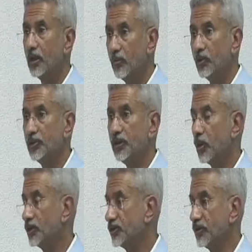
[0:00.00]

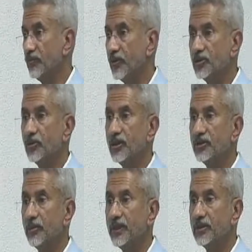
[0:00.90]
Modi-Morrison virtual
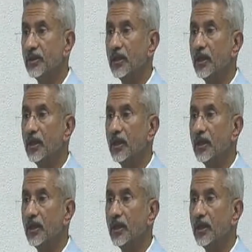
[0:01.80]
summit,